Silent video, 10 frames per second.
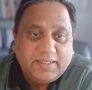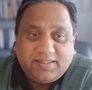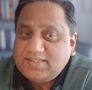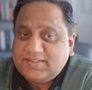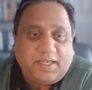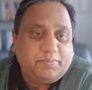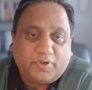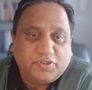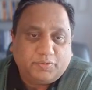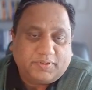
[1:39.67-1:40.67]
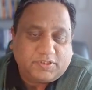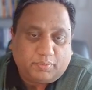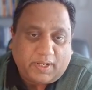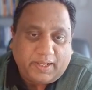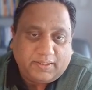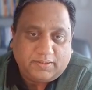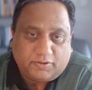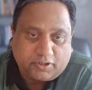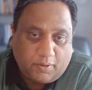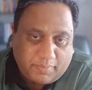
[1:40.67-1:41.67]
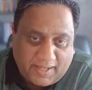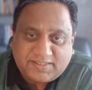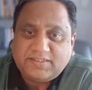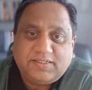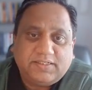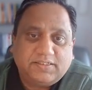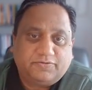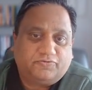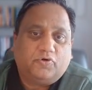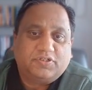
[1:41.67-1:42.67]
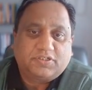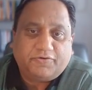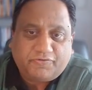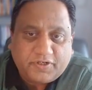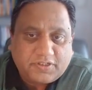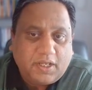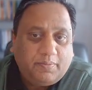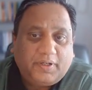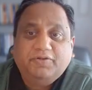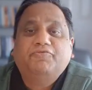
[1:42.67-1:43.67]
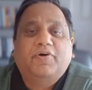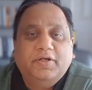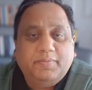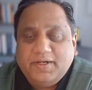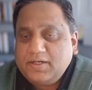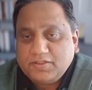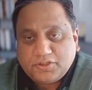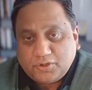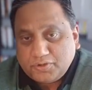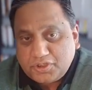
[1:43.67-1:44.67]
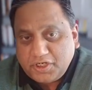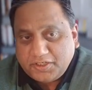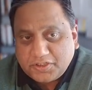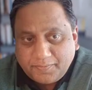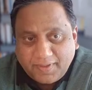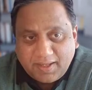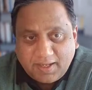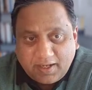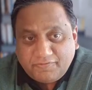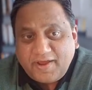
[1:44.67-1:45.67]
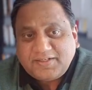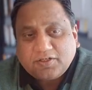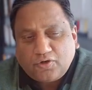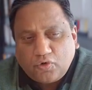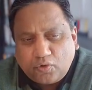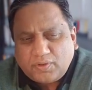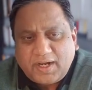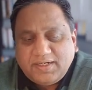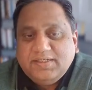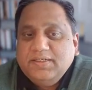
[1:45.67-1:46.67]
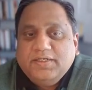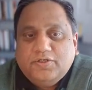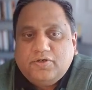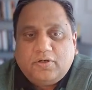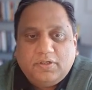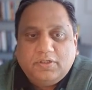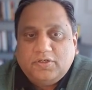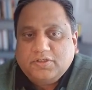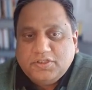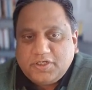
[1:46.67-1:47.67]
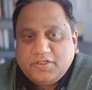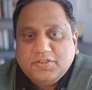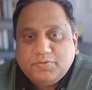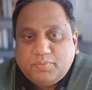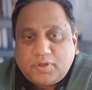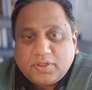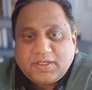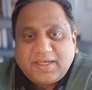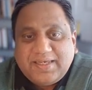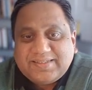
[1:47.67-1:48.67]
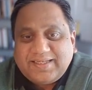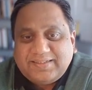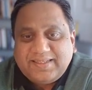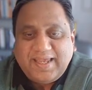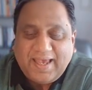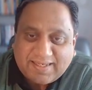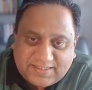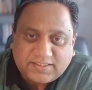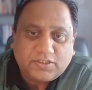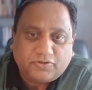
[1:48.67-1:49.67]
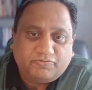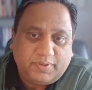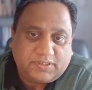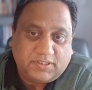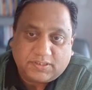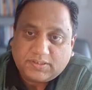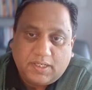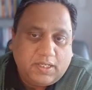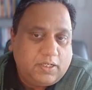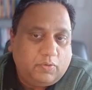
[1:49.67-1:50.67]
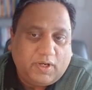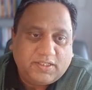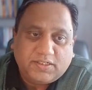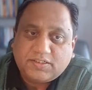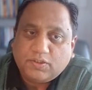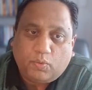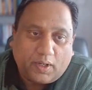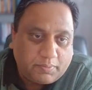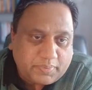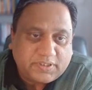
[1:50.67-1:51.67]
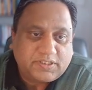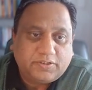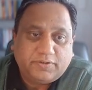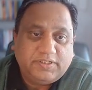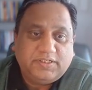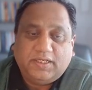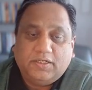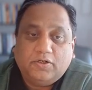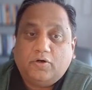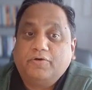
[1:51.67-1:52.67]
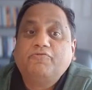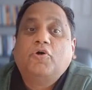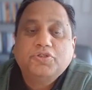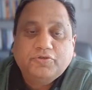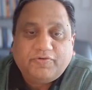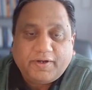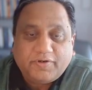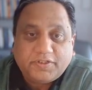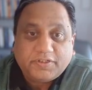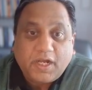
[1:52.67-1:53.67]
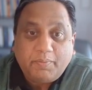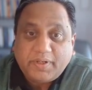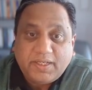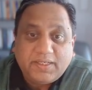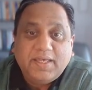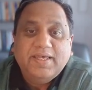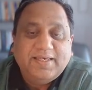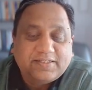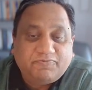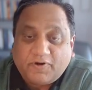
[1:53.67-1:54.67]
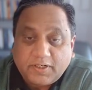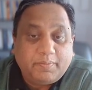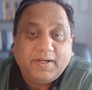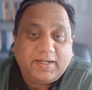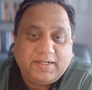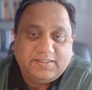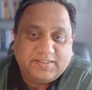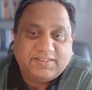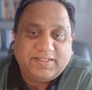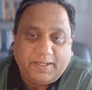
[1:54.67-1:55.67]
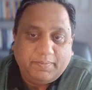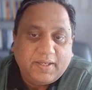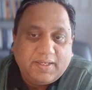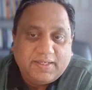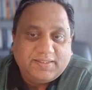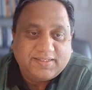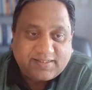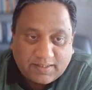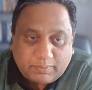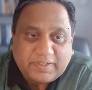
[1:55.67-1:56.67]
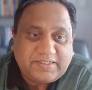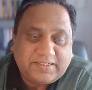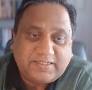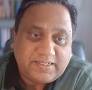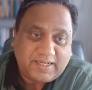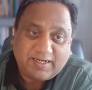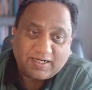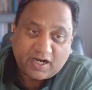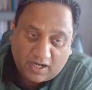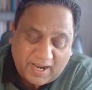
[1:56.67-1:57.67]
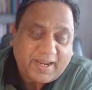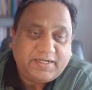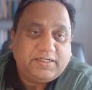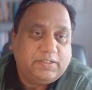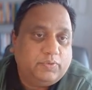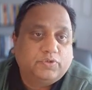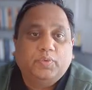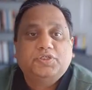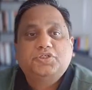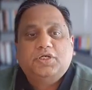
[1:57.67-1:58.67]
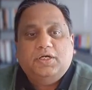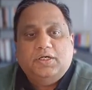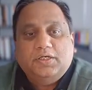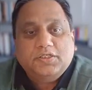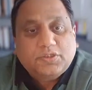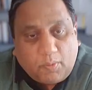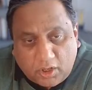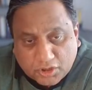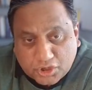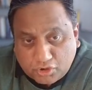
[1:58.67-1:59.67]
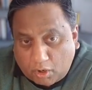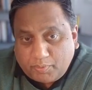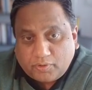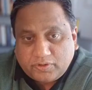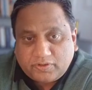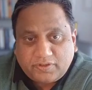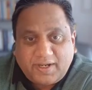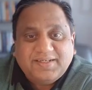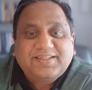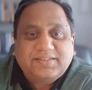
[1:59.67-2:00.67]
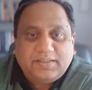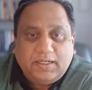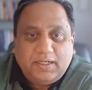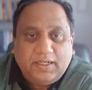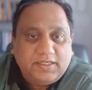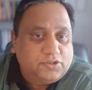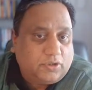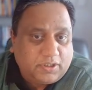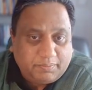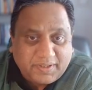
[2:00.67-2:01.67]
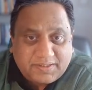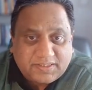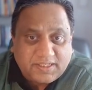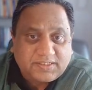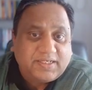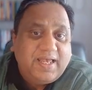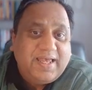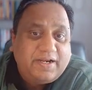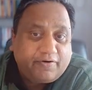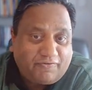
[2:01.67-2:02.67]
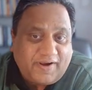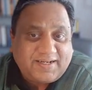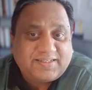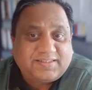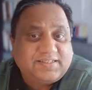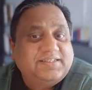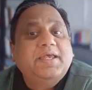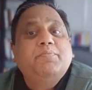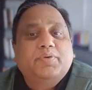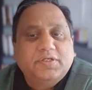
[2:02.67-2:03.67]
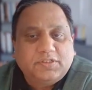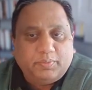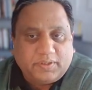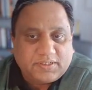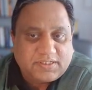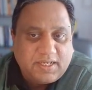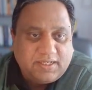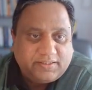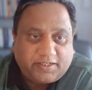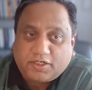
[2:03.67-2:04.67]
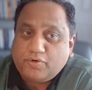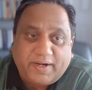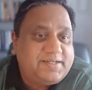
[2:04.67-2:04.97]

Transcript: these same principles apply. Now, the complexity is, of course, different, but the fundamentals don't change. In fact, a core idea in Dr. Charan's book is that the essence of business, whether it's a one-person retailer or a Fortune 500 company, is fundamentally the same. The simplicity and clarity with which a small shop owner runs his or her business reflects the same principles that a great